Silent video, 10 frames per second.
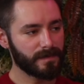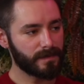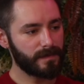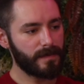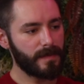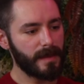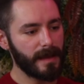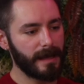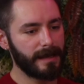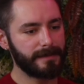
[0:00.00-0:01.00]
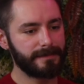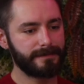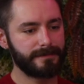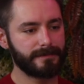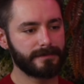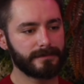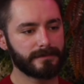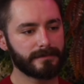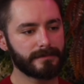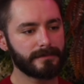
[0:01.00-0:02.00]

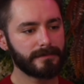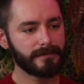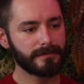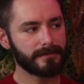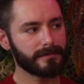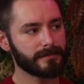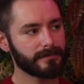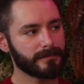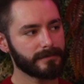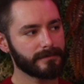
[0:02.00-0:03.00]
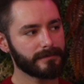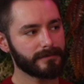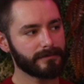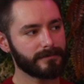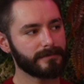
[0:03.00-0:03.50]
The person shown says nothing.